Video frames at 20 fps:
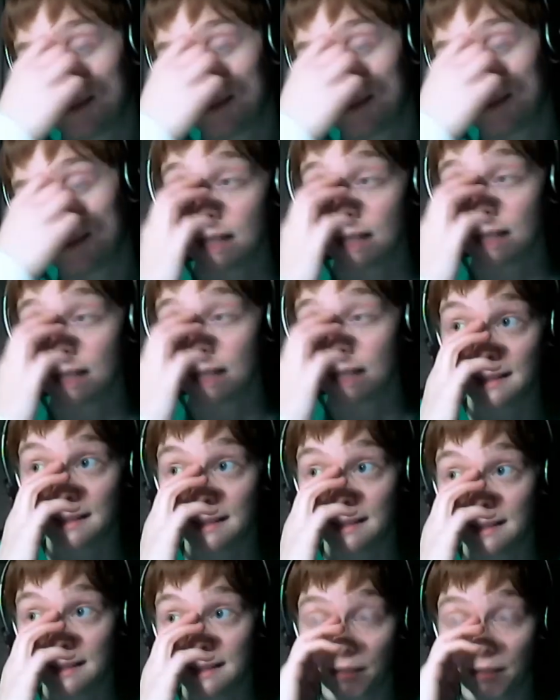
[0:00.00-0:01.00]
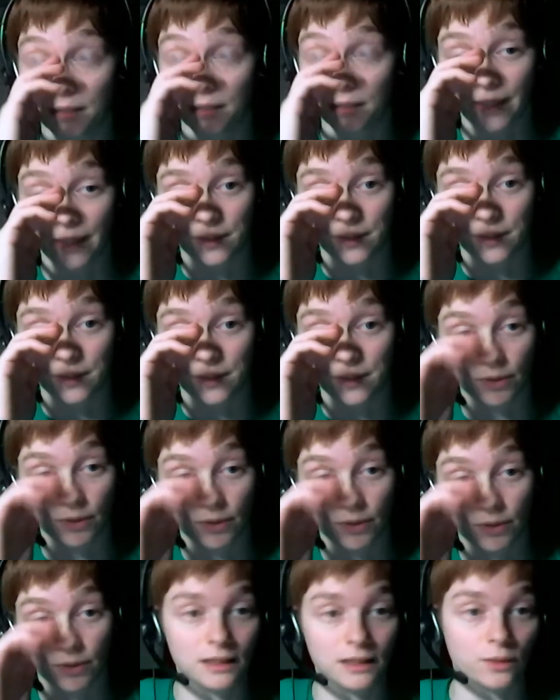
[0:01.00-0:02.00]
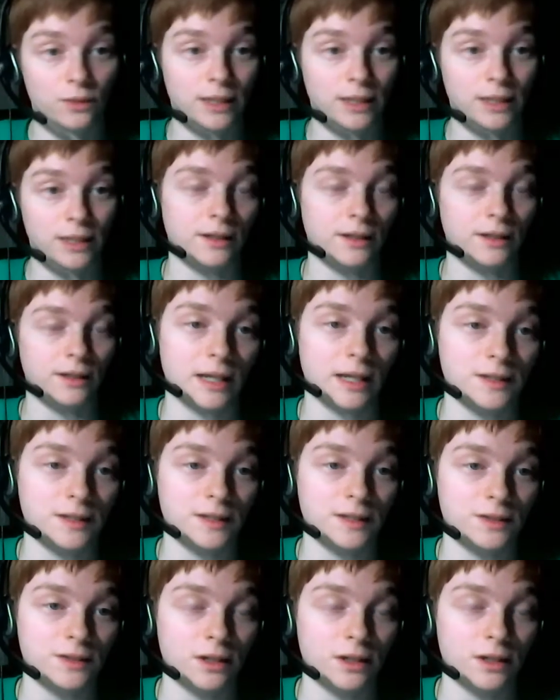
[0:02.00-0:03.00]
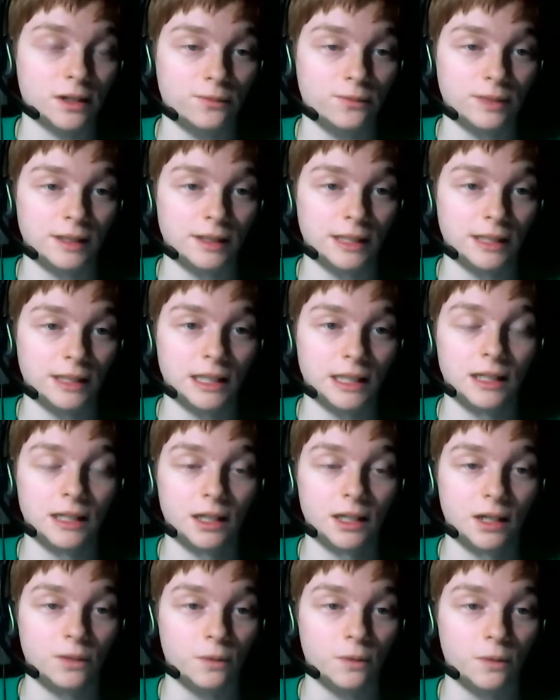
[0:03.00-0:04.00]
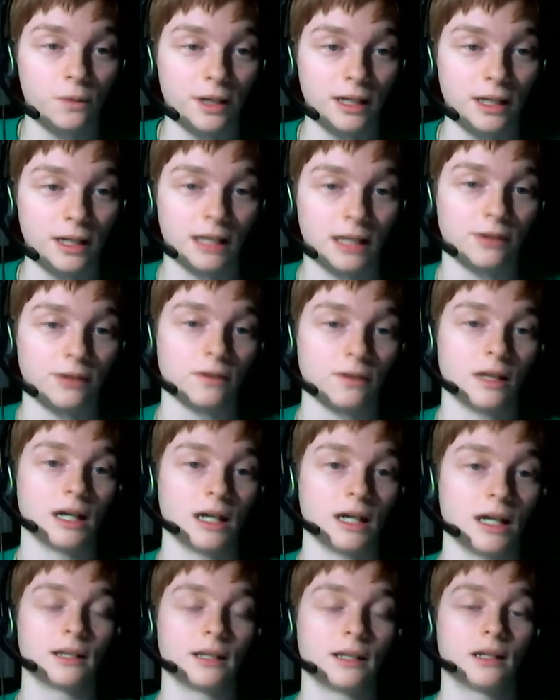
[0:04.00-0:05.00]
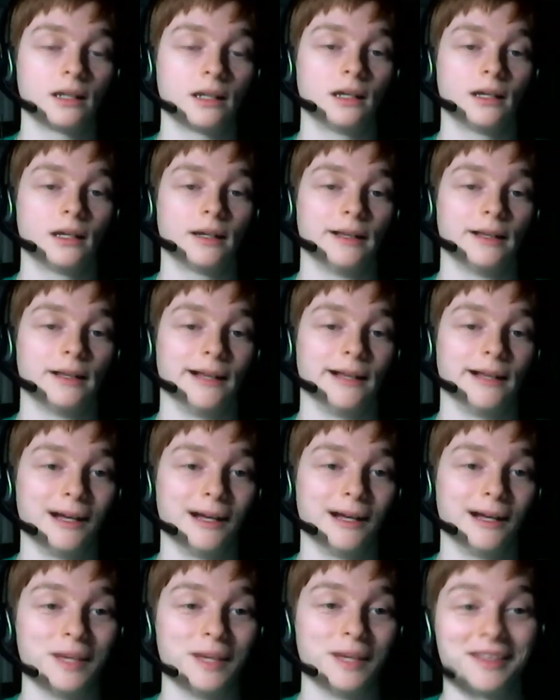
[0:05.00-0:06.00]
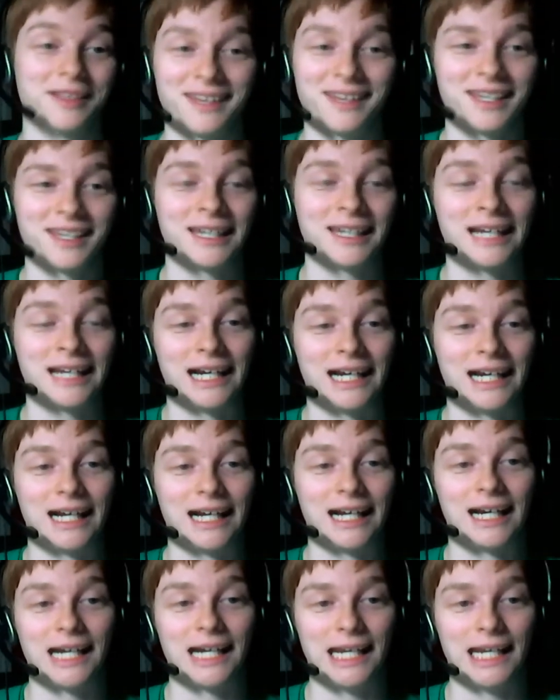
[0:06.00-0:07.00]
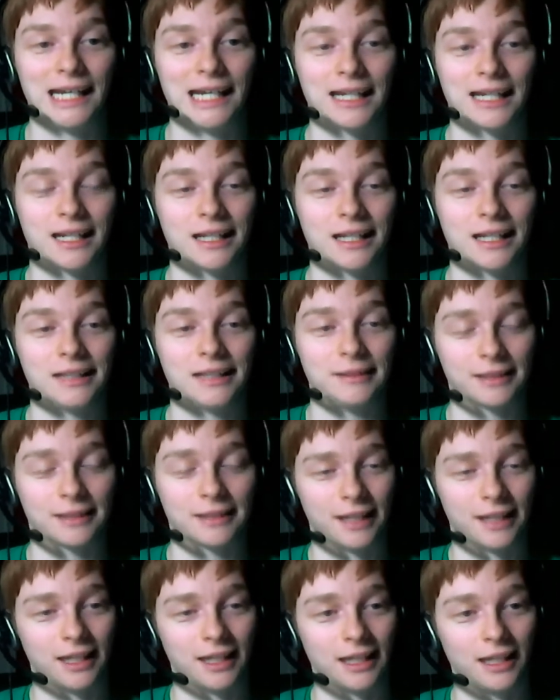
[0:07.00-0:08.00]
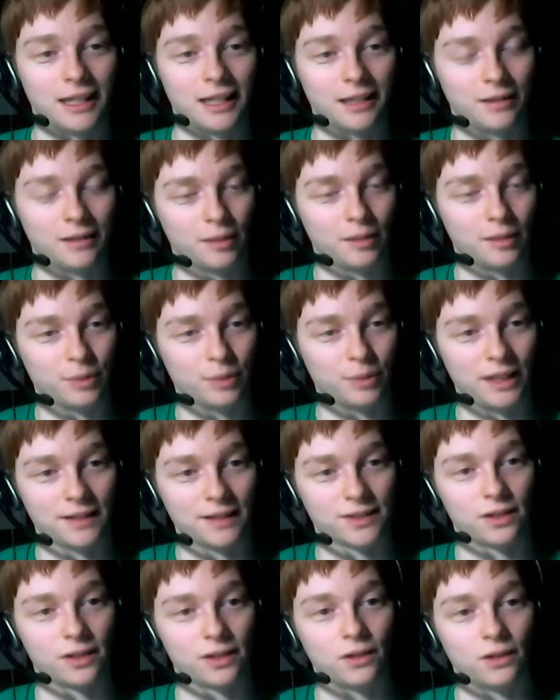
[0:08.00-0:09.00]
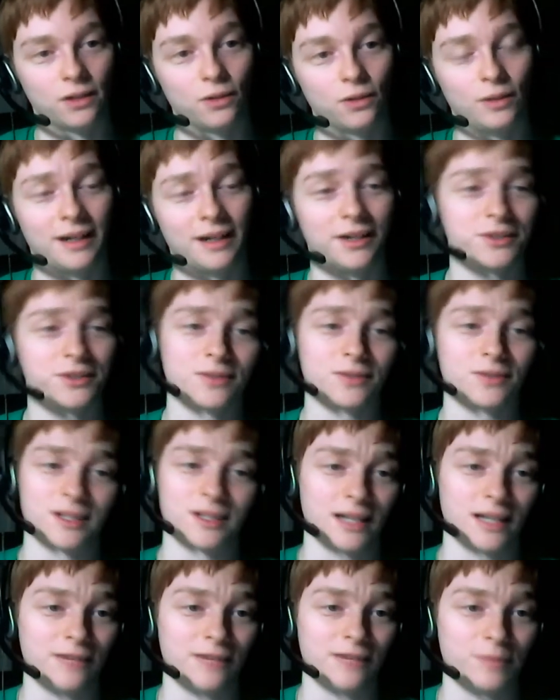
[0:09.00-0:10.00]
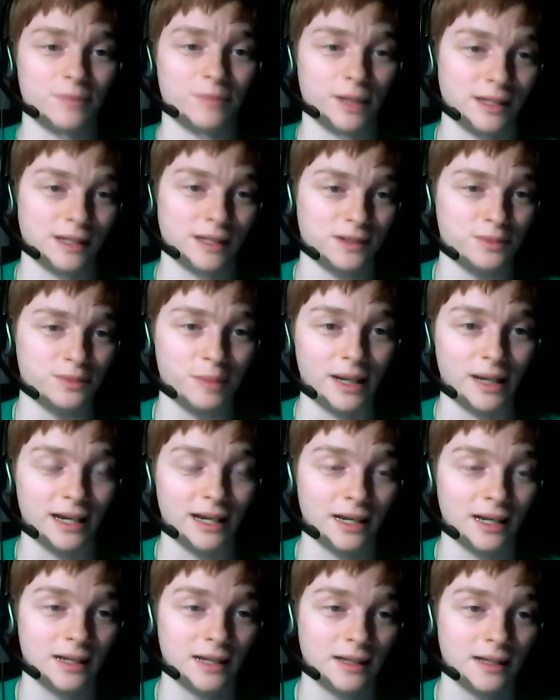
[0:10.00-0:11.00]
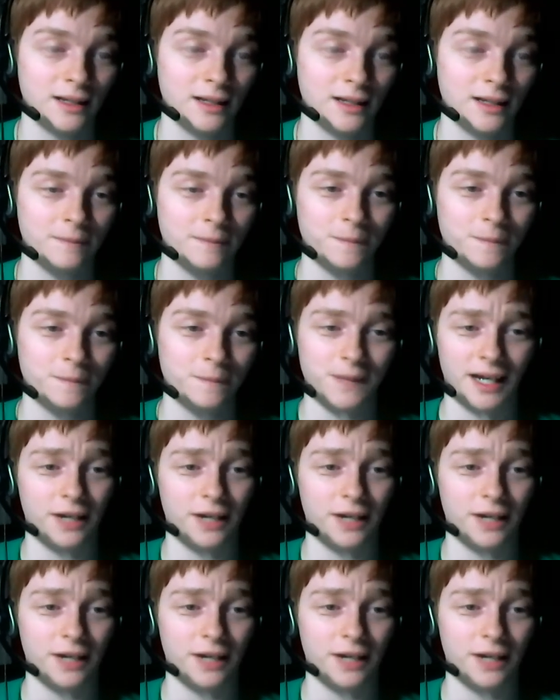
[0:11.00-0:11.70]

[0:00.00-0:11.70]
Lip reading: I did up my weights pretty quickly when I started really working out a lot. And then I kind of hit a plateau. I also didn't have money to buy higher